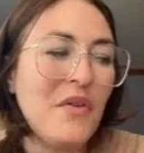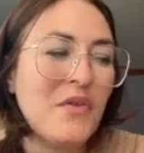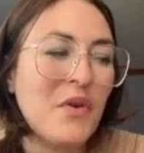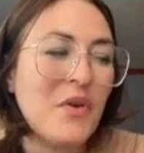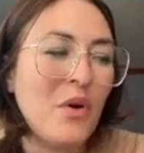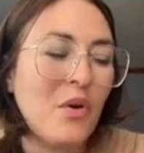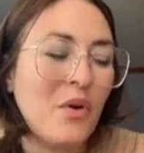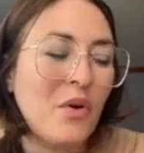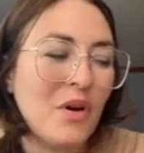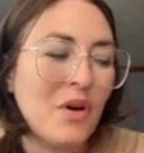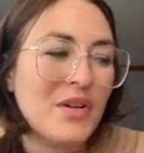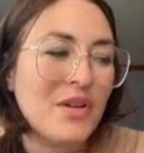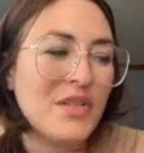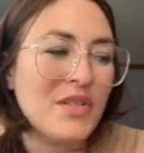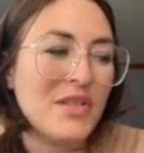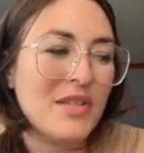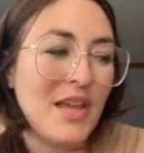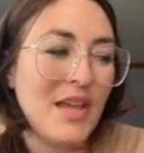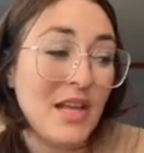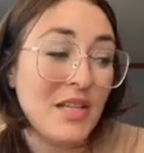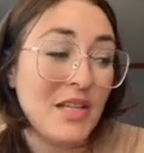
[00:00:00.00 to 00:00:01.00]
course
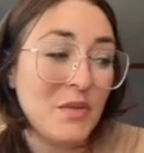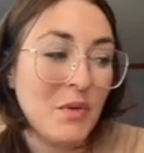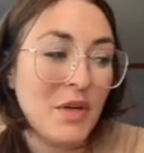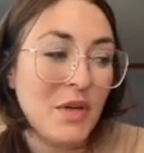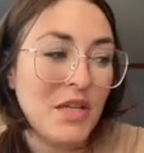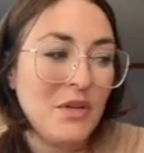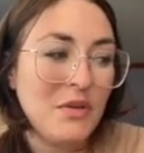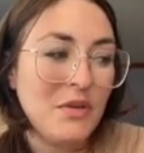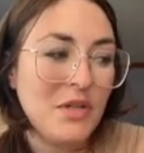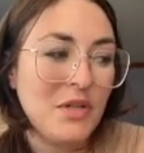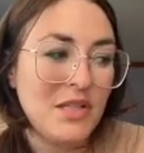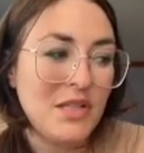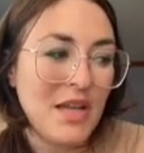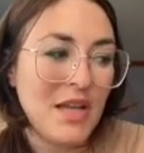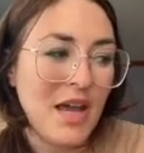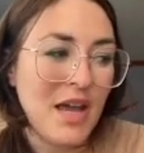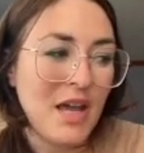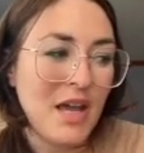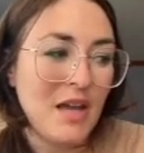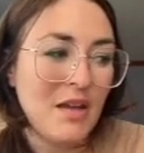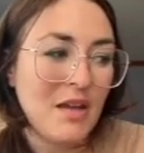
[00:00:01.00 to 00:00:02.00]
that's what you'd
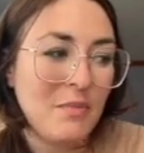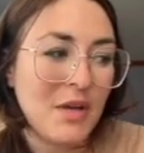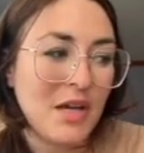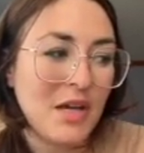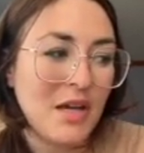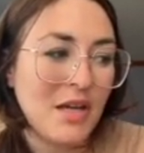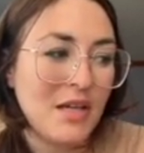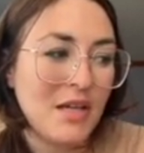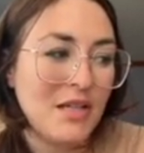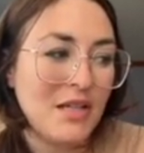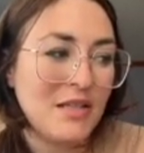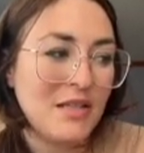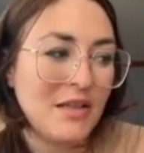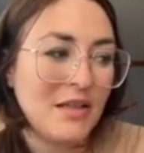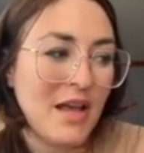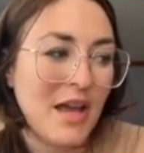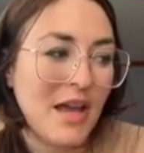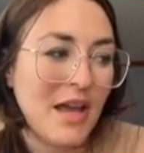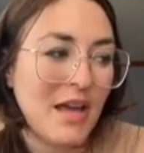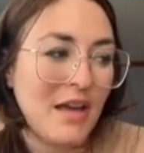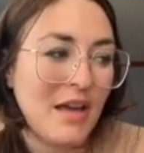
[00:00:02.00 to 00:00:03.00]
say because
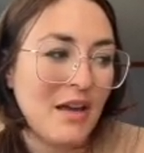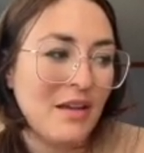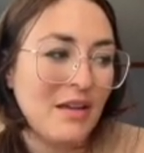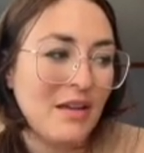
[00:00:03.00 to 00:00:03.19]
like